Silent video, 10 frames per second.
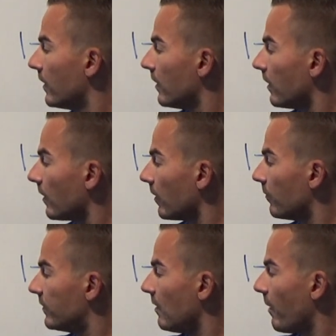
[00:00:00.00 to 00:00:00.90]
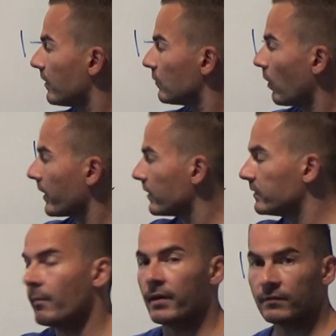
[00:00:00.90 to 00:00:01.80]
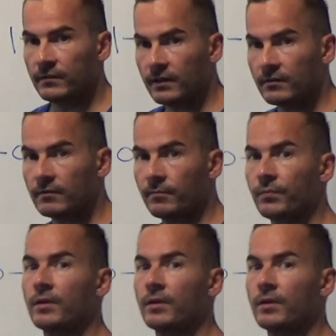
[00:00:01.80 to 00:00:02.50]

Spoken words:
T-1 until T-6.